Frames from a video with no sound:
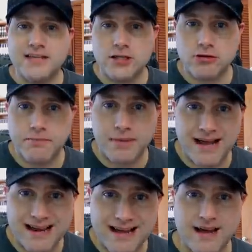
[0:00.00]
Dietrich
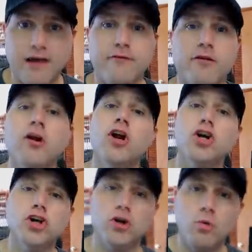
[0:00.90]
Bonhoeffer,
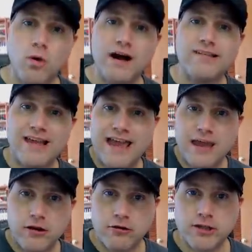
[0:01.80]
who was
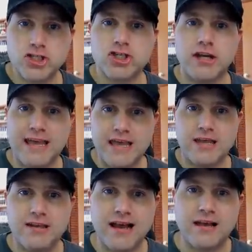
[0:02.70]
a Christian
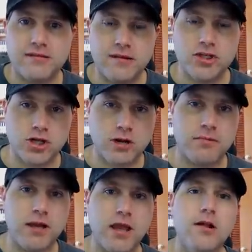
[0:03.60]
in Nazi
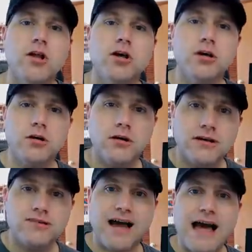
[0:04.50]
Germany
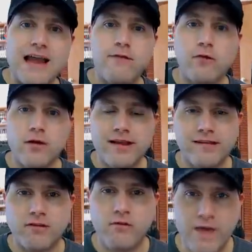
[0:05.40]
who died for
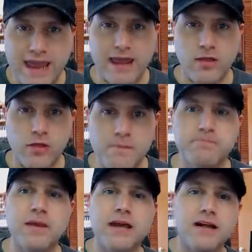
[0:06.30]
his faith
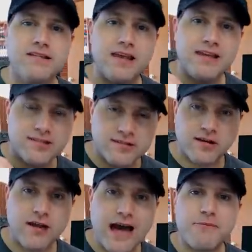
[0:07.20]
because he
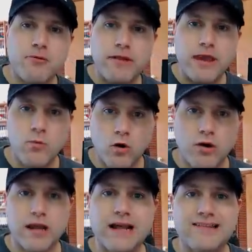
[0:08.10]
stood up with a
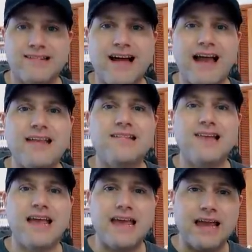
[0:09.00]
warning sign
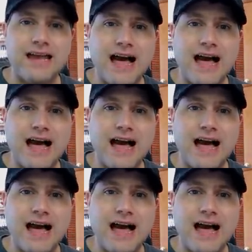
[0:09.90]
saying,